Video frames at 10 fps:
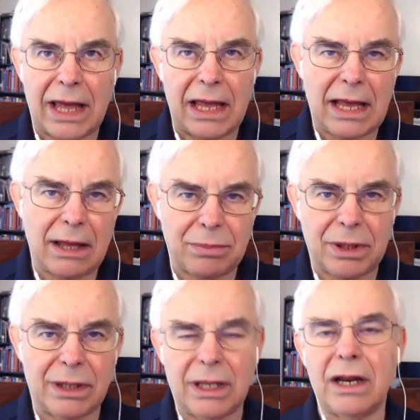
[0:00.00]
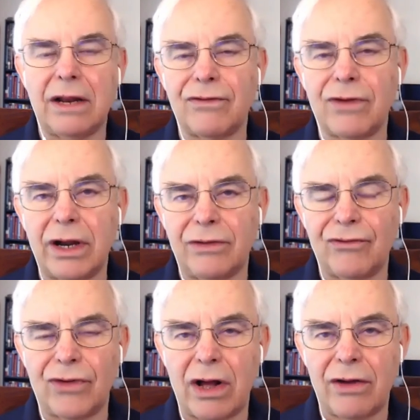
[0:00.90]
had been getting very
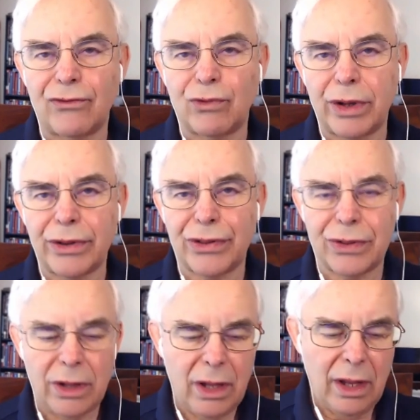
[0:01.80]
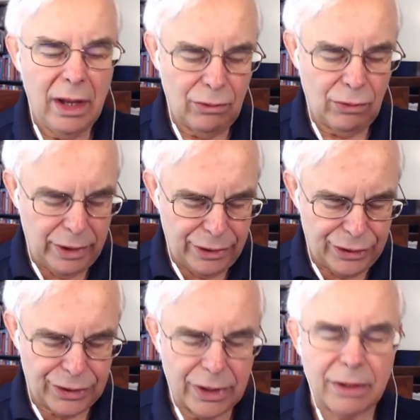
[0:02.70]
involved with
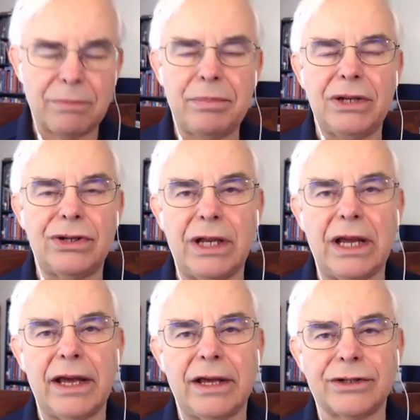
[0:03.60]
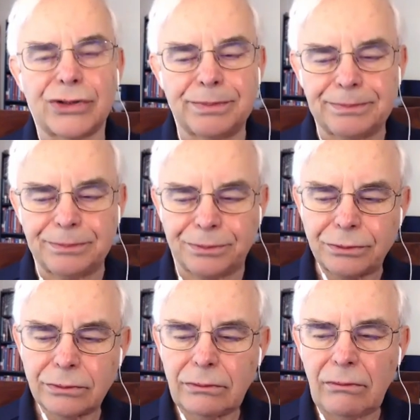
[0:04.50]
with uh, B T S,
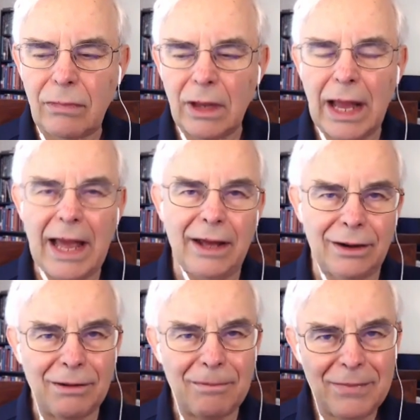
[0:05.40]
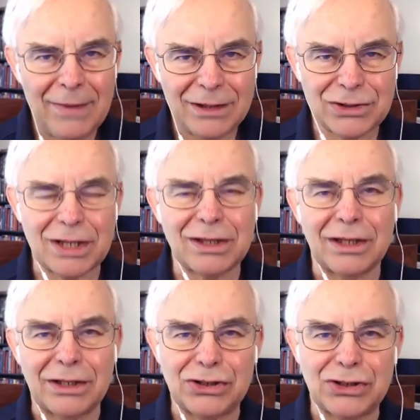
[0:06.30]
and
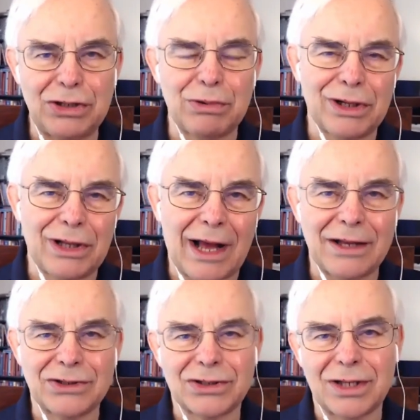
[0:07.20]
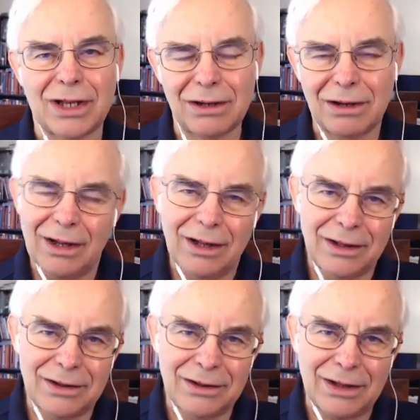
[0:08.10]
suddenly she realized that
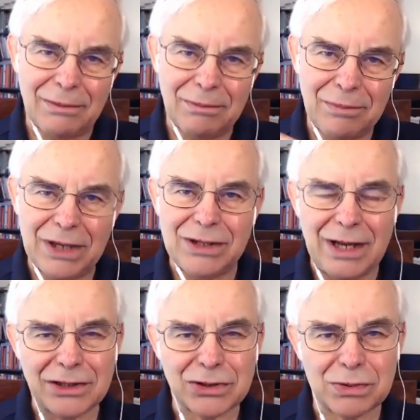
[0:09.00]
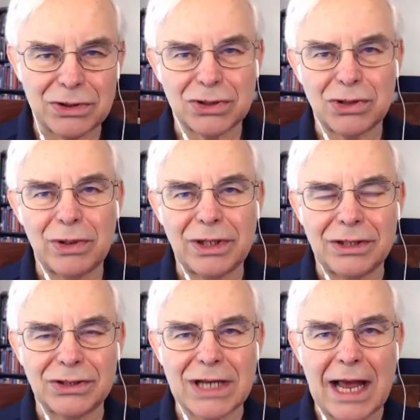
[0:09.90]
that B T S was doing
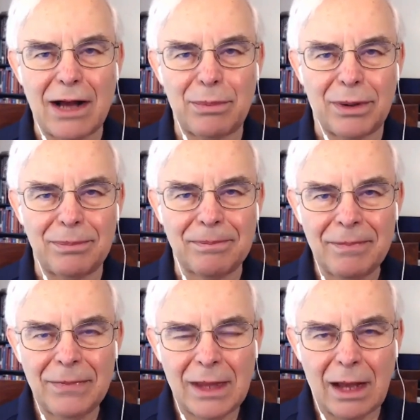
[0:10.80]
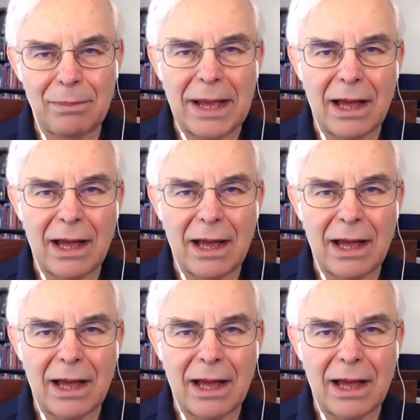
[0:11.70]
this album about